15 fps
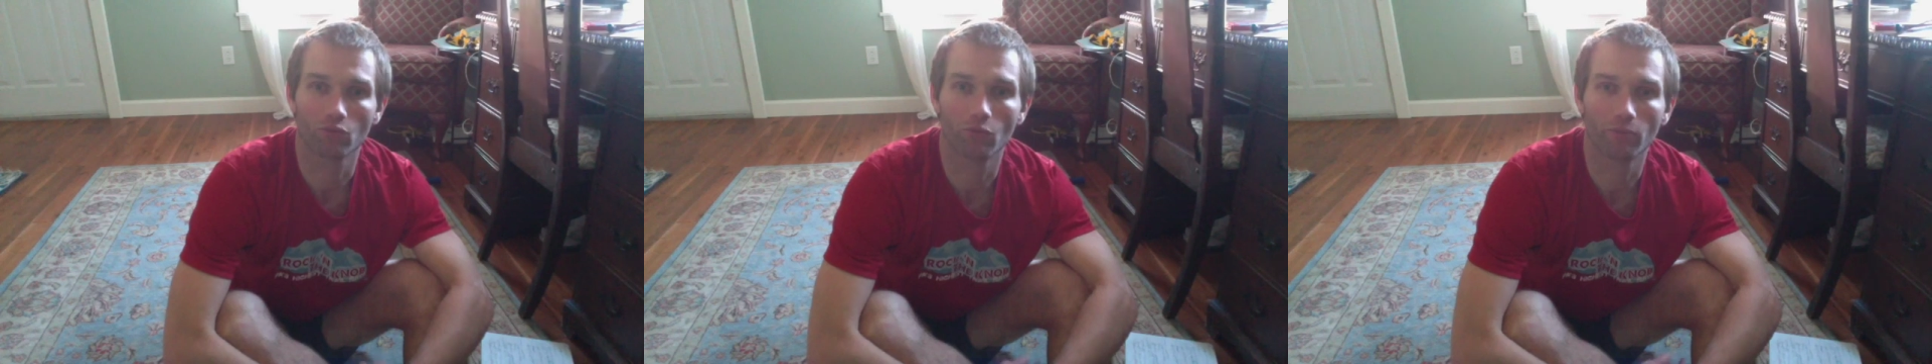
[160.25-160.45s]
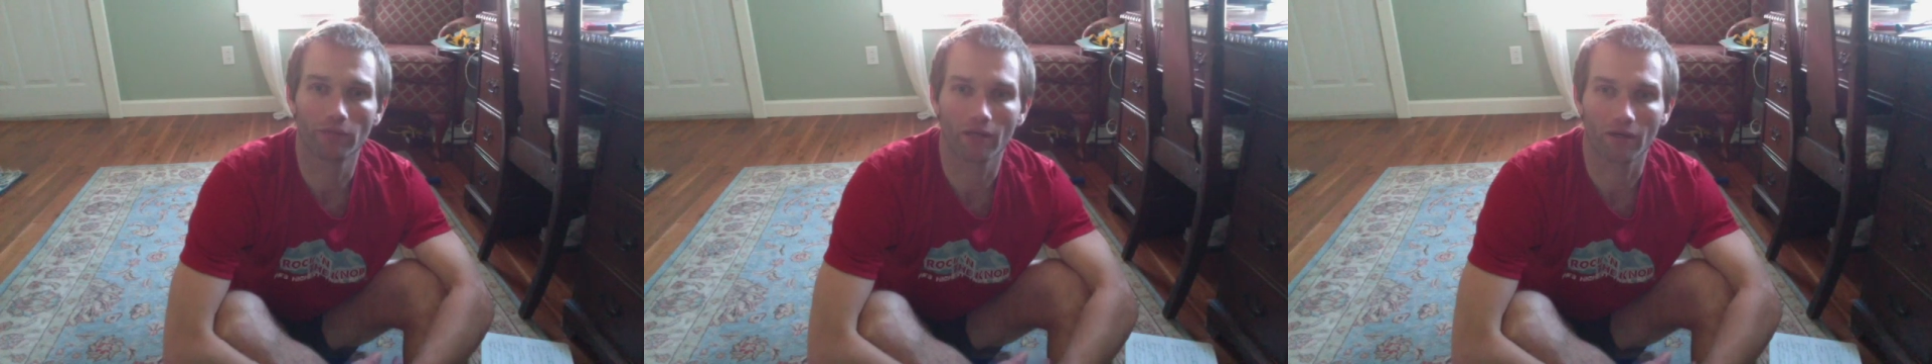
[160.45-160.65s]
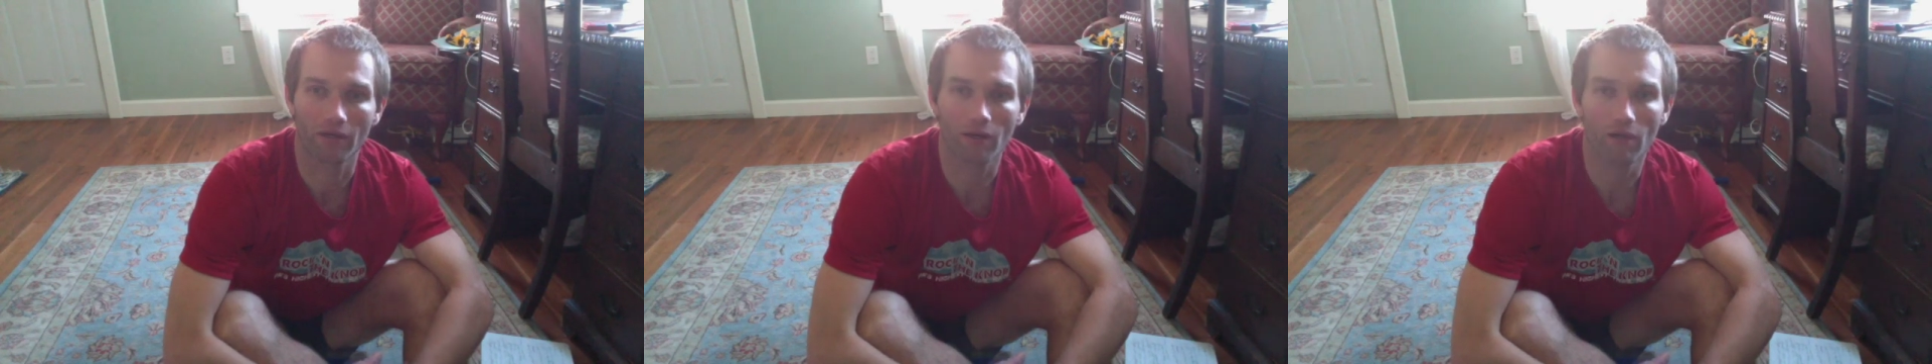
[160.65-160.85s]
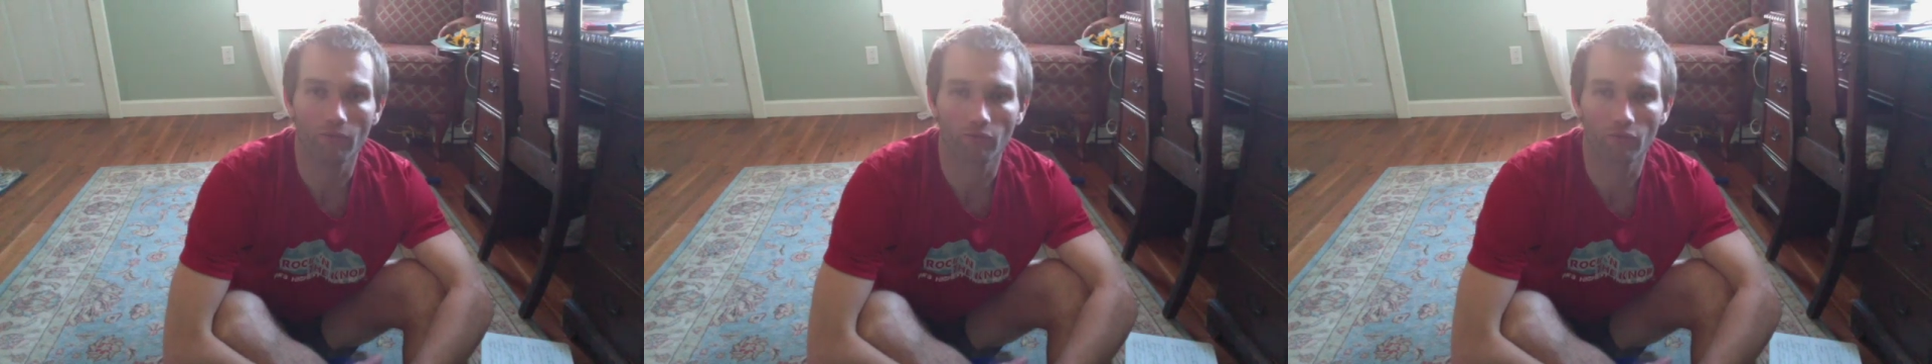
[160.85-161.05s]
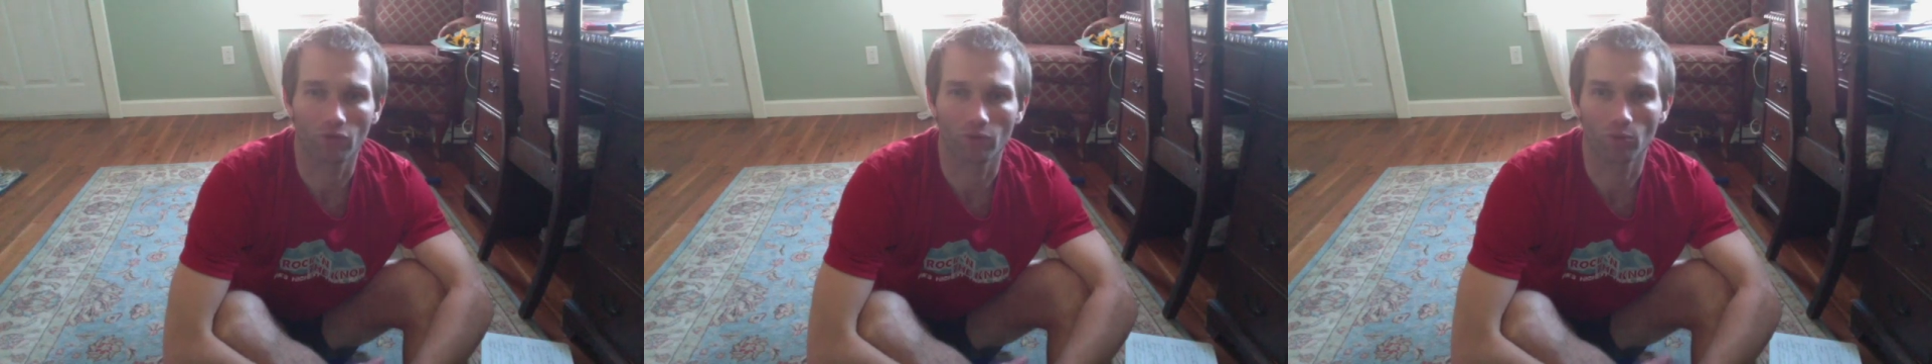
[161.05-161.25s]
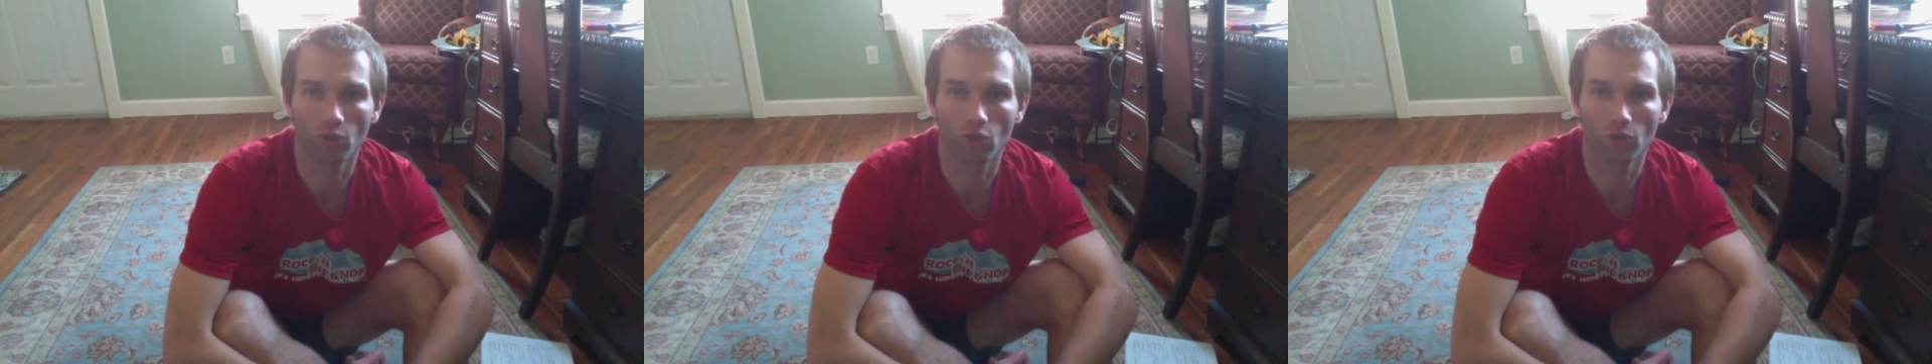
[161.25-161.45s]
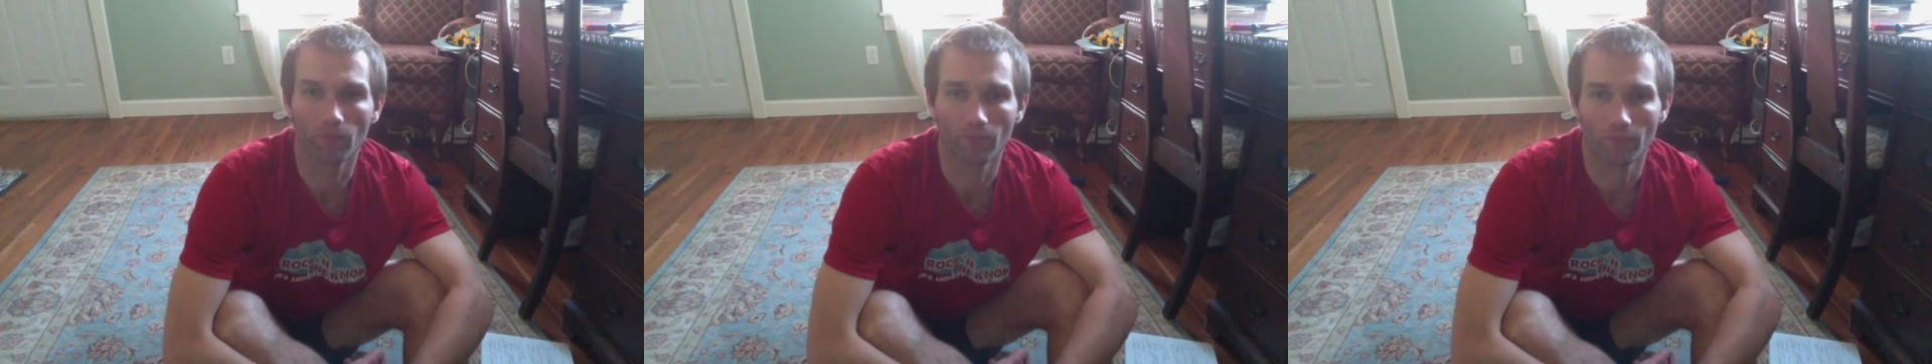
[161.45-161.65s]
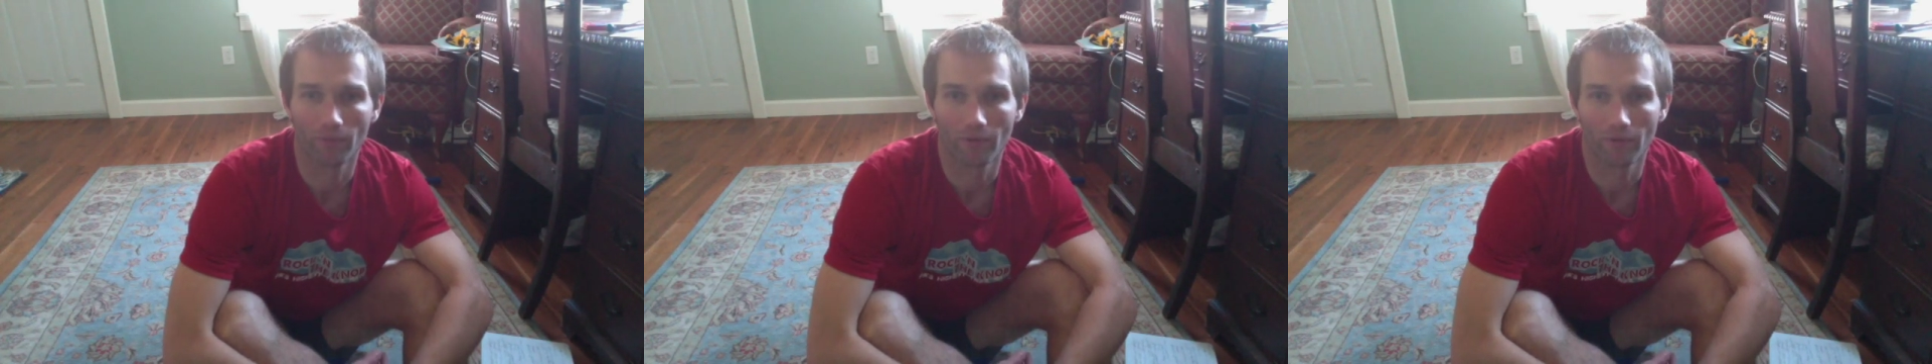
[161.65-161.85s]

will be uncomfortable,